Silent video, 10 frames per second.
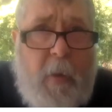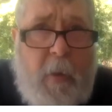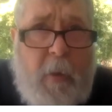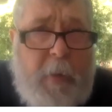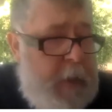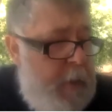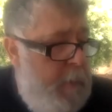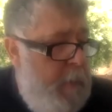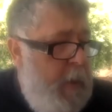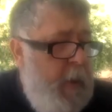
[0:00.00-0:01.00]
early
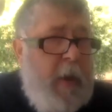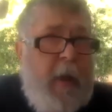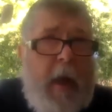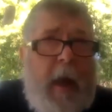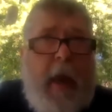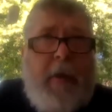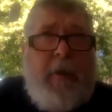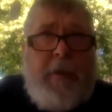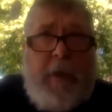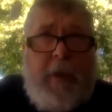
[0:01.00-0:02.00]
mm. and
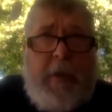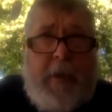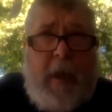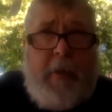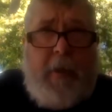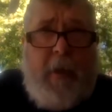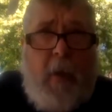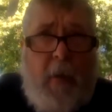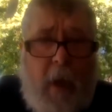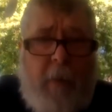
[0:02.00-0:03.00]
she sent a
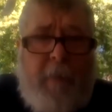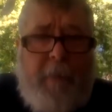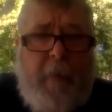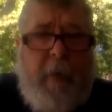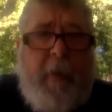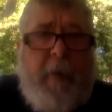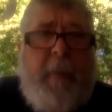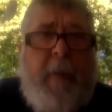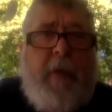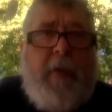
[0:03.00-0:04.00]
note off to
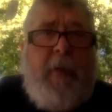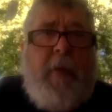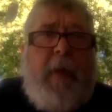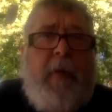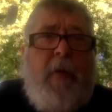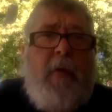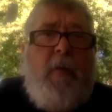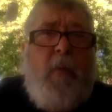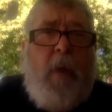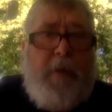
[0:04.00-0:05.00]
make mm-hmm. sure they knew
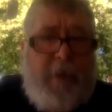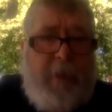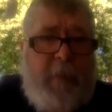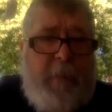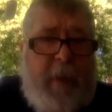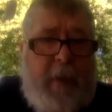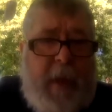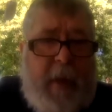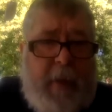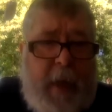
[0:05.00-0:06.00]
where she would be
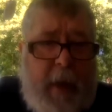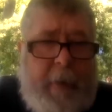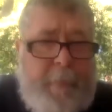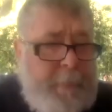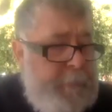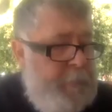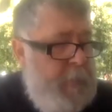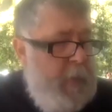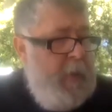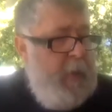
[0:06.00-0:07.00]
that day.
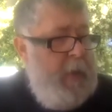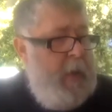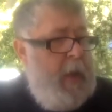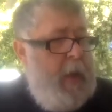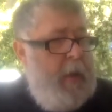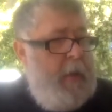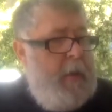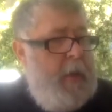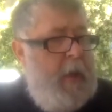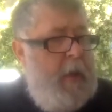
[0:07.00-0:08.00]
Yeah. And
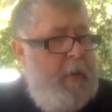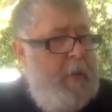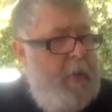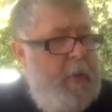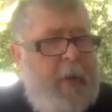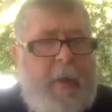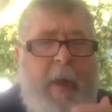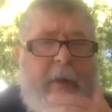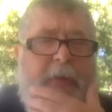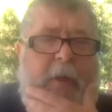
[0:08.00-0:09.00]
uh,
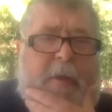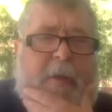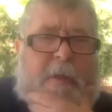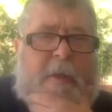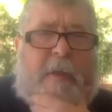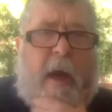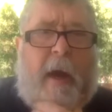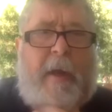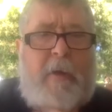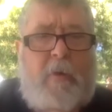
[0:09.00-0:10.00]
is it
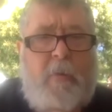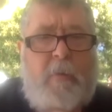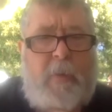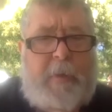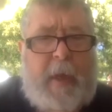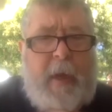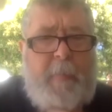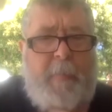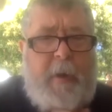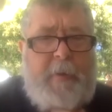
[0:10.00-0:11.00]
Dai, Is that how
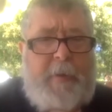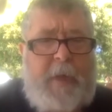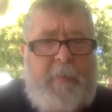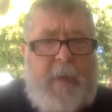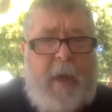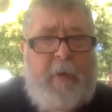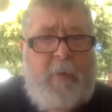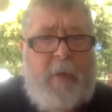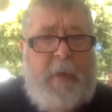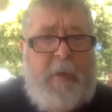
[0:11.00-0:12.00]
you pronounce his name? Dai
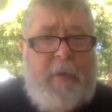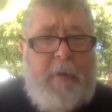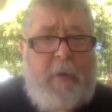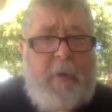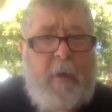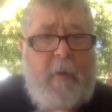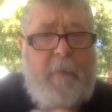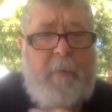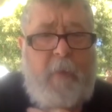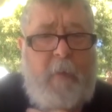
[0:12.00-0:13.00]
Greene, the yes.
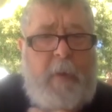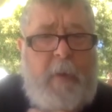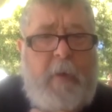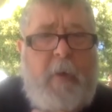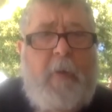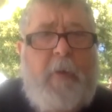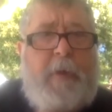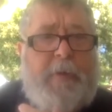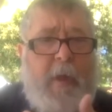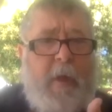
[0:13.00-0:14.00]
four meter hurdler.
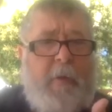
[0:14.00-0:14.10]
He's the